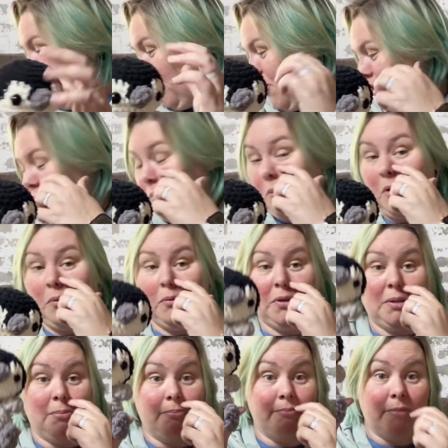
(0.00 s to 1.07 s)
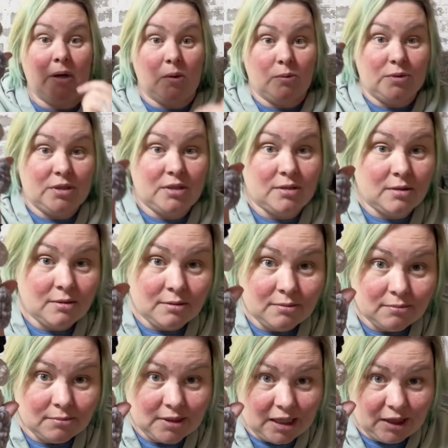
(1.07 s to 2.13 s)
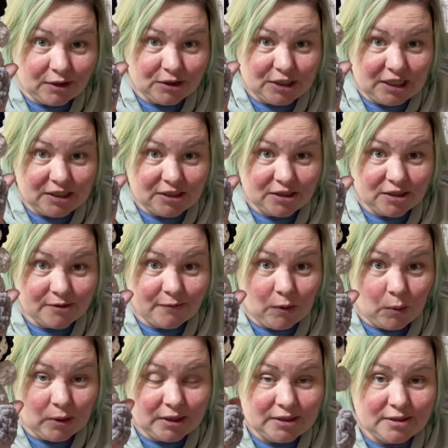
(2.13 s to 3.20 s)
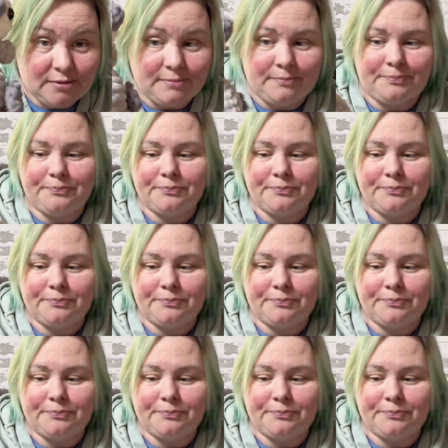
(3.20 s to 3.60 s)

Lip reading: far the one with the most color changes, of course.